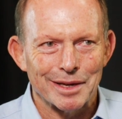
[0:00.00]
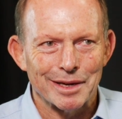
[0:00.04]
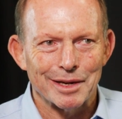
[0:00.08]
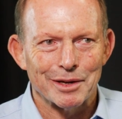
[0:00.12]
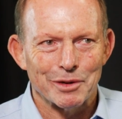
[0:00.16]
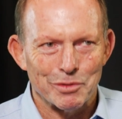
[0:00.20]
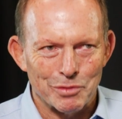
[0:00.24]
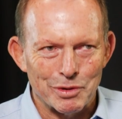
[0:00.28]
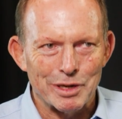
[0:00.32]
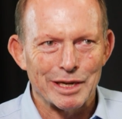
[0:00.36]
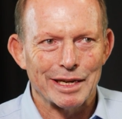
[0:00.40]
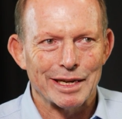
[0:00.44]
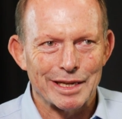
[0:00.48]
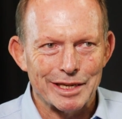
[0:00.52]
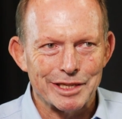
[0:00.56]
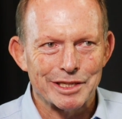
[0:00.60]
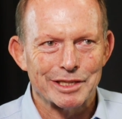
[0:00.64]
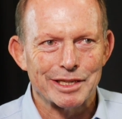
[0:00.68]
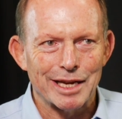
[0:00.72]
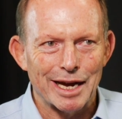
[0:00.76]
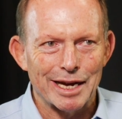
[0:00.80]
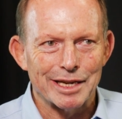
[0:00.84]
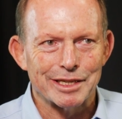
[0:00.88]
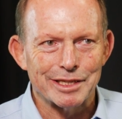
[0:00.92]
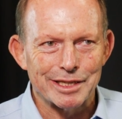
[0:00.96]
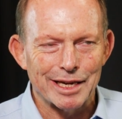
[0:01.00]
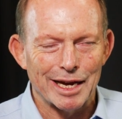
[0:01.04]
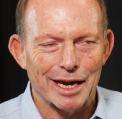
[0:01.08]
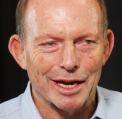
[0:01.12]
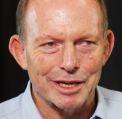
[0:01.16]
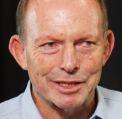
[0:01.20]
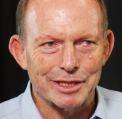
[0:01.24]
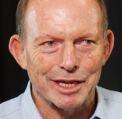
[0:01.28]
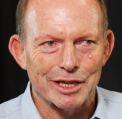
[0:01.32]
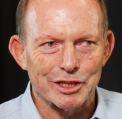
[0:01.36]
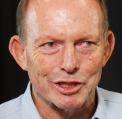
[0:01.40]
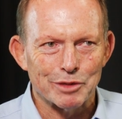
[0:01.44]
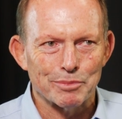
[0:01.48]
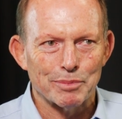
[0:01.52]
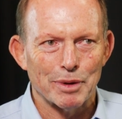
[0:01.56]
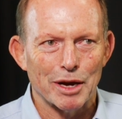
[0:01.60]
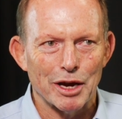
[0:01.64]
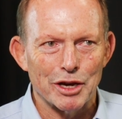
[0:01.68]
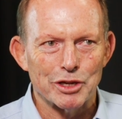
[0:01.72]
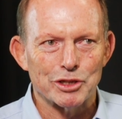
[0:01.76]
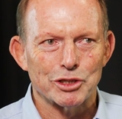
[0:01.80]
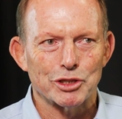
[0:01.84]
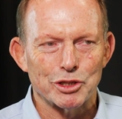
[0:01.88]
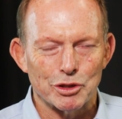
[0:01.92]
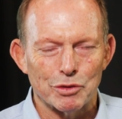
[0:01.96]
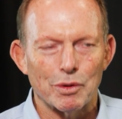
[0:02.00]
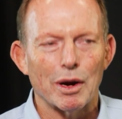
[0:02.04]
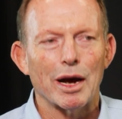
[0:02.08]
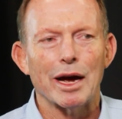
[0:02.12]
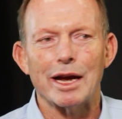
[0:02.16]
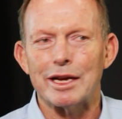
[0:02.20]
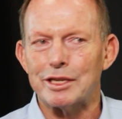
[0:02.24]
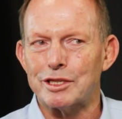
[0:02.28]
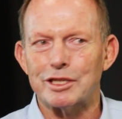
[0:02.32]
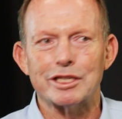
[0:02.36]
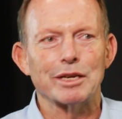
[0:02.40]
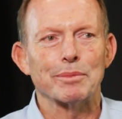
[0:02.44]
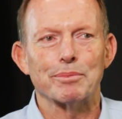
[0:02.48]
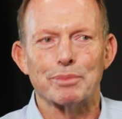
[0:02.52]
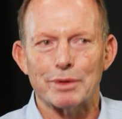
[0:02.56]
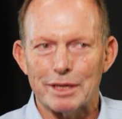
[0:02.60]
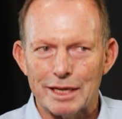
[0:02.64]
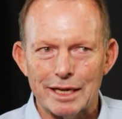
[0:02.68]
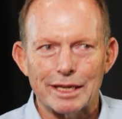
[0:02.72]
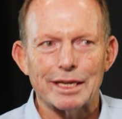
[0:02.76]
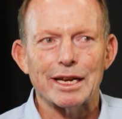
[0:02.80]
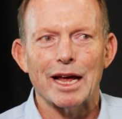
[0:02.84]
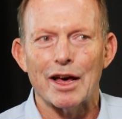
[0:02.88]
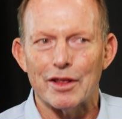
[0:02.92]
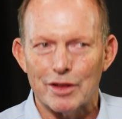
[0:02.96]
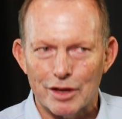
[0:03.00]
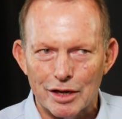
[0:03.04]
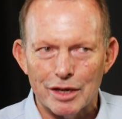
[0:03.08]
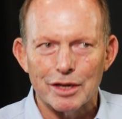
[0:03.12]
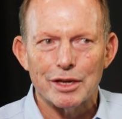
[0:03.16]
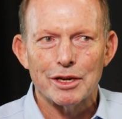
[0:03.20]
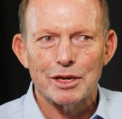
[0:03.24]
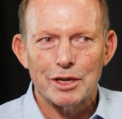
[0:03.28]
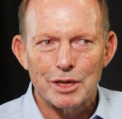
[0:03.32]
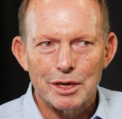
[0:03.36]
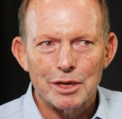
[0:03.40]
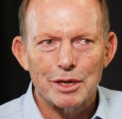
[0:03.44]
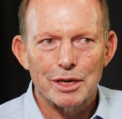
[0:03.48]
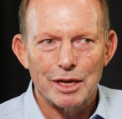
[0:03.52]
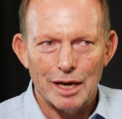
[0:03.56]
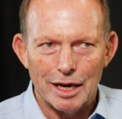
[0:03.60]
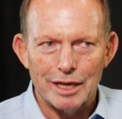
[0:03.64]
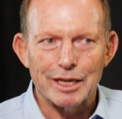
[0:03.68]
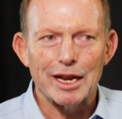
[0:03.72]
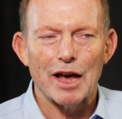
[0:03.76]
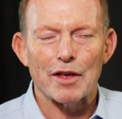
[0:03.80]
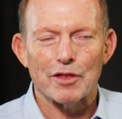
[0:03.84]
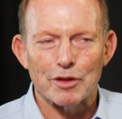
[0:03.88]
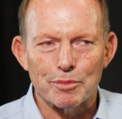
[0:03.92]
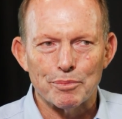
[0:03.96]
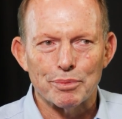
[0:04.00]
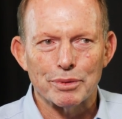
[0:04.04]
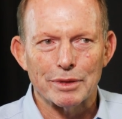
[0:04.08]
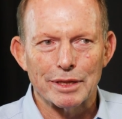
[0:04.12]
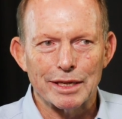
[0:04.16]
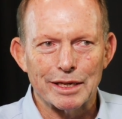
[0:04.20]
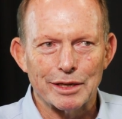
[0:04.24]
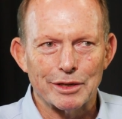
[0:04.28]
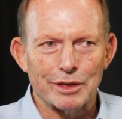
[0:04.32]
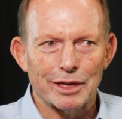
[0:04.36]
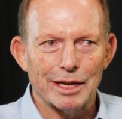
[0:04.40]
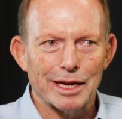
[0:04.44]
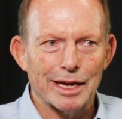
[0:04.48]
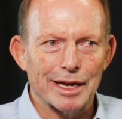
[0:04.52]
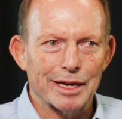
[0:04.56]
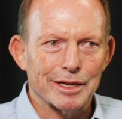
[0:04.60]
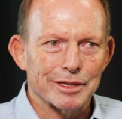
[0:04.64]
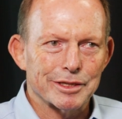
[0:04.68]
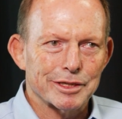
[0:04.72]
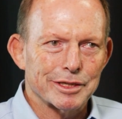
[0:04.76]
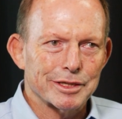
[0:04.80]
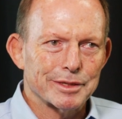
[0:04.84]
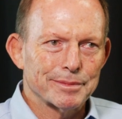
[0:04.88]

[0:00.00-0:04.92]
really a state's house as opposed to simply another political house.